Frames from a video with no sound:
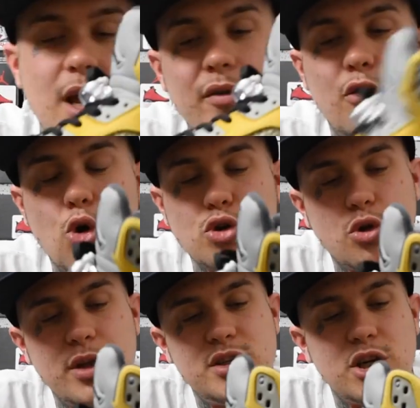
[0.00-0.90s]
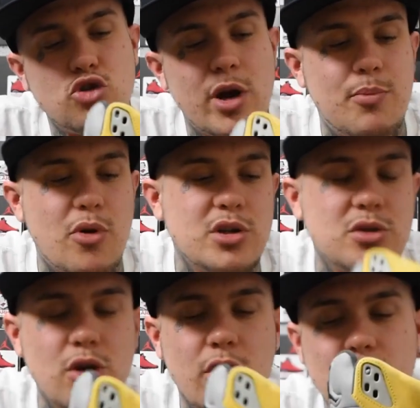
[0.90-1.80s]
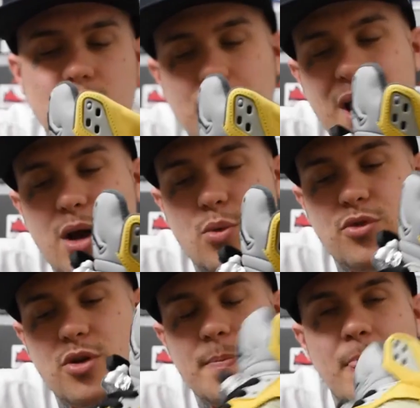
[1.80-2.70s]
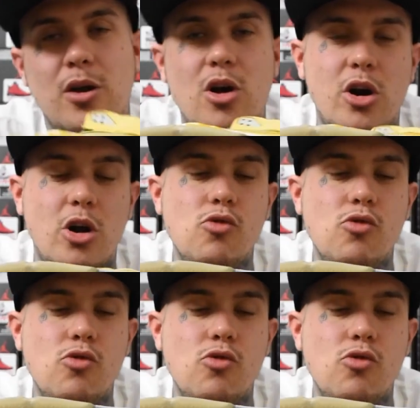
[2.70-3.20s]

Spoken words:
Of course, got these at a great price of £900. Can't go